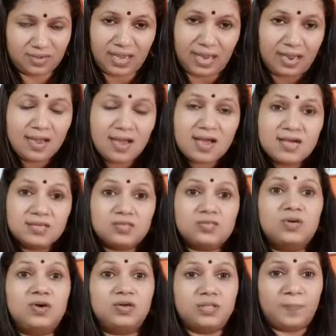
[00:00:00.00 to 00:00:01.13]
Okay,
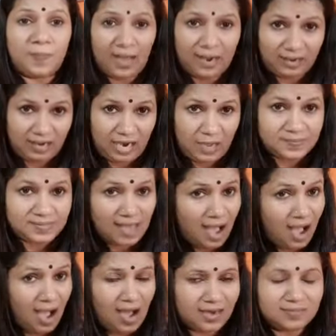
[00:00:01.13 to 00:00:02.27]
so the paragraphs
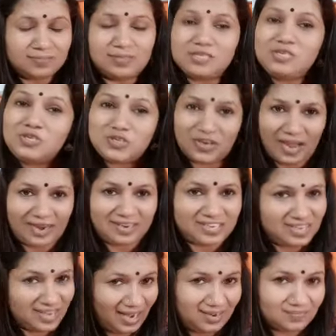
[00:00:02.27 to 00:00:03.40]
are
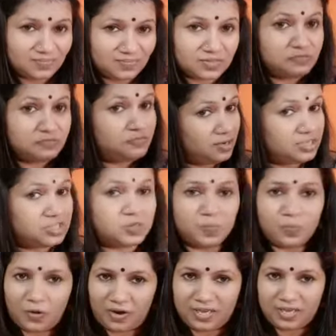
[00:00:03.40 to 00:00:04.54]
introduction, first
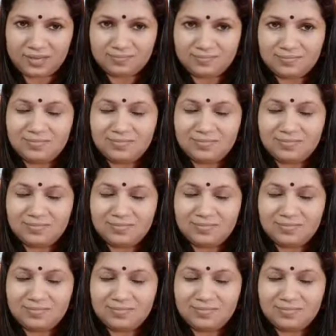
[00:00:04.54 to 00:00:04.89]
body,